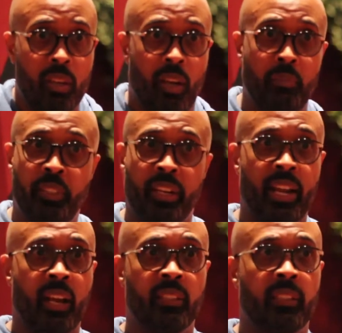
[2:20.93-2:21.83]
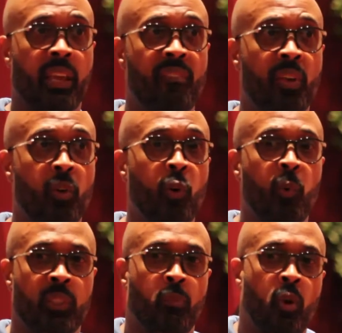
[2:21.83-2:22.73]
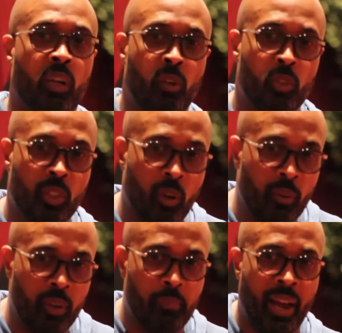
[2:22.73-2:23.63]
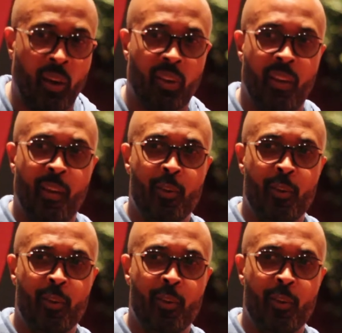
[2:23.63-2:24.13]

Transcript: you know, I'm checking out a Savior who was more concerned about,